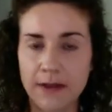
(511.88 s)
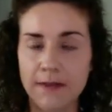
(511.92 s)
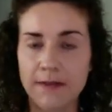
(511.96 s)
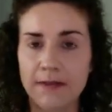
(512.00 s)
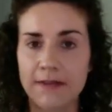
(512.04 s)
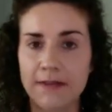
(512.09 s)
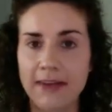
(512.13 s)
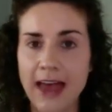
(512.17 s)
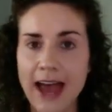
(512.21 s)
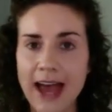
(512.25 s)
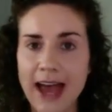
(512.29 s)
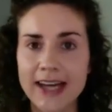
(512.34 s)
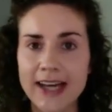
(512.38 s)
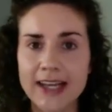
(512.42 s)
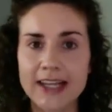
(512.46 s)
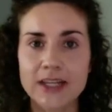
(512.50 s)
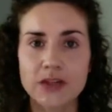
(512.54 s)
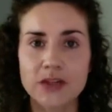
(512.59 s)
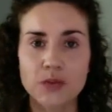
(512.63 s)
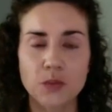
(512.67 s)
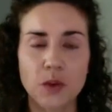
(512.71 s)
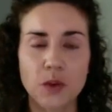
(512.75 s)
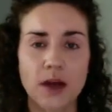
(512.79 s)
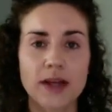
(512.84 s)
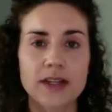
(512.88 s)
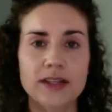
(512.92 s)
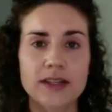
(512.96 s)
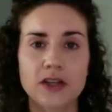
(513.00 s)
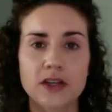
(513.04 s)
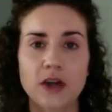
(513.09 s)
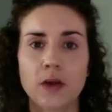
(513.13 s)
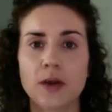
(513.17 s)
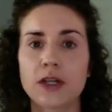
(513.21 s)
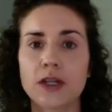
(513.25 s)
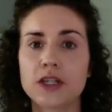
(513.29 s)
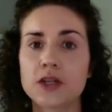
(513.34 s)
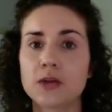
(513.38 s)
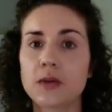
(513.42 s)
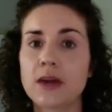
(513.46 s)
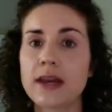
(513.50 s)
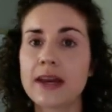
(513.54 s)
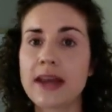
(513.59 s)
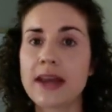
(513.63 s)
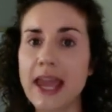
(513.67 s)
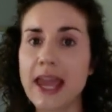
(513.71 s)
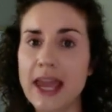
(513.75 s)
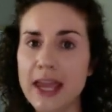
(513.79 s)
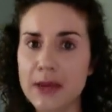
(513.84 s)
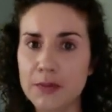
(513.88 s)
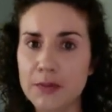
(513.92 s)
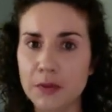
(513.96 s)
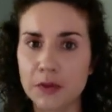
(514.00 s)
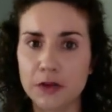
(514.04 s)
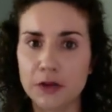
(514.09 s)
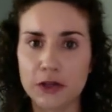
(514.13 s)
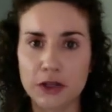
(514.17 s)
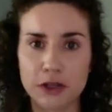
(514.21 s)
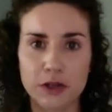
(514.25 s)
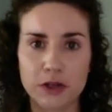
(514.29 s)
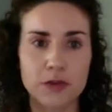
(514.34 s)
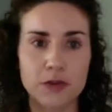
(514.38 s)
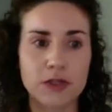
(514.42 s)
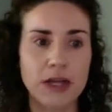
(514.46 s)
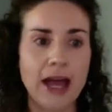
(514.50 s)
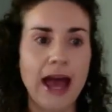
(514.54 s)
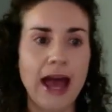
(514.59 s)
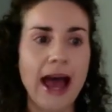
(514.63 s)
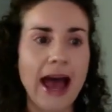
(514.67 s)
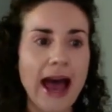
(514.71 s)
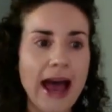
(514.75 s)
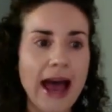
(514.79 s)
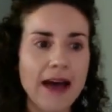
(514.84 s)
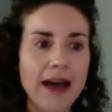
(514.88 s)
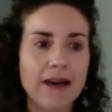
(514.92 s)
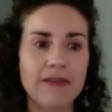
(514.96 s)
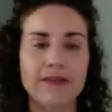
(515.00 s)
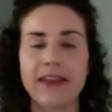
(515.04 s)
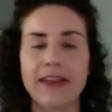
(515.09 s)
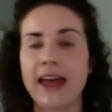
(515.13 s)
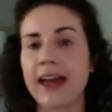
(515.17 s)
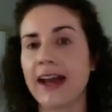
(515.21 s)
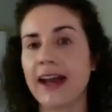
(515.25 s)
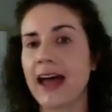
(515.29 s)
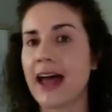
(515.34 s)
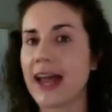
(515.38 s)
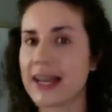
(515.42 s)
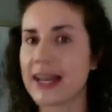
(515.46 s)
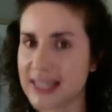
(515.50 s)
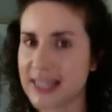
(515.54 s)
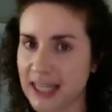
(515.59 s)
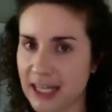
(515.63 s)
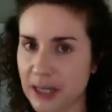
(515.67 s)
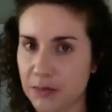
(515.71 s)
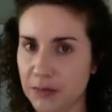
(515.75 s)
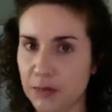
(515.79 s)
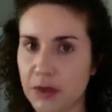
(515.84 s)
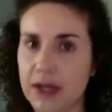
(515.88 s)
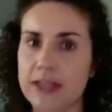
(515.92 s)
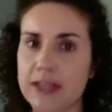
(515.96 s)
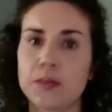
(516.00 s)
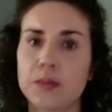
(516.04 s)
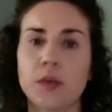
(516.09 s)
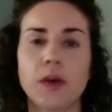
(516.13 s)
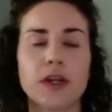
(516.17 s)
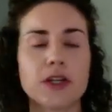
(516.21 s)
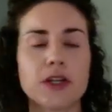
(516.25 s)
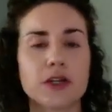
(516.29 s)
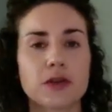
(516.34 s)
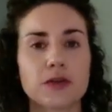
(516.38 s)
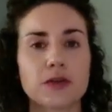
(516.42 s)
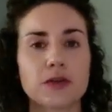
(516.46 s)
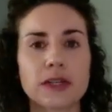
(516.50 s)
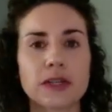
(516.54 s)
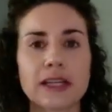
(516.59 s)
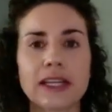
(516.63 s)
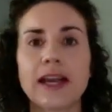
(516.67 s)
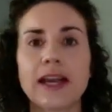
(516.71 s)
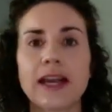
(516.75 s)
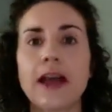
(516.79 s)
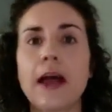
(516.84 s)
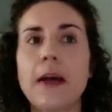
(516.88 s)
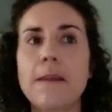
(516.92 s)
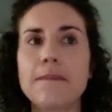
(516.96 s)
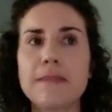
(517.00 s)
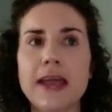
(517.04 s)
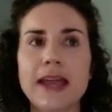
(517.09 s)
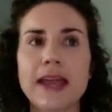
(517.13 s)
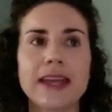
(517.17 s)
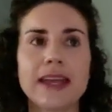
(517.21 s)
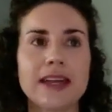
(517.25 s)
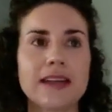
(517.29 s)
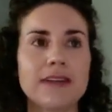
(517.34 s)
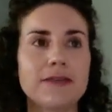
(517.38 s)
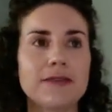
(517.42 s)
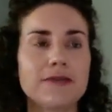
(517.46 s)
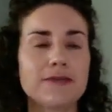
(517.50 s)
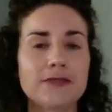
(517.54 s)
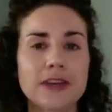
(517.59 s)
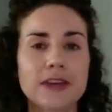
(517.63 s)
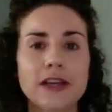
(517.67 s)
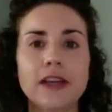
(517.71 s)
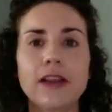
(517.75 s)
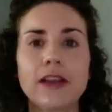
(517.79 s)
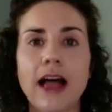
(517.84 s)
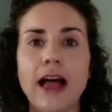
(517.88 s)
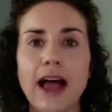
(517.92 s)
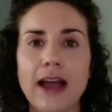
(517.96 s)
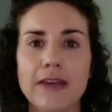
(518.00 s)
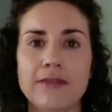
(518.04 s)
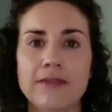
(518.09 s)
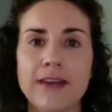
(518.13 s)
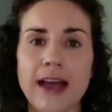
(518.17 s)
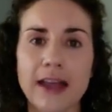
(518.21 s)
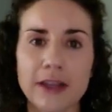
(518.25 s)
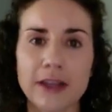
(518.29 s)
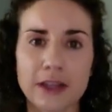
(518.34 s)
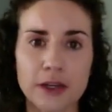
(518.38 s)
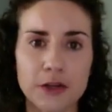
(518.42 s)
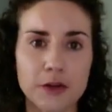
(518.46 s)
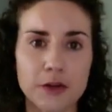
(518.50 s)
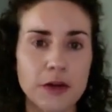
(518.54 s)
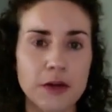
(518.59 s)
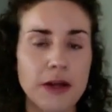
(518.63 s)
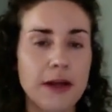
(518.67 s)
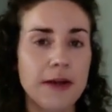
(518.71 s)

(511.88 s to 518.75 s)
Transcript: That is what is going to enable you to have that high ticket price point to really make it feel high value.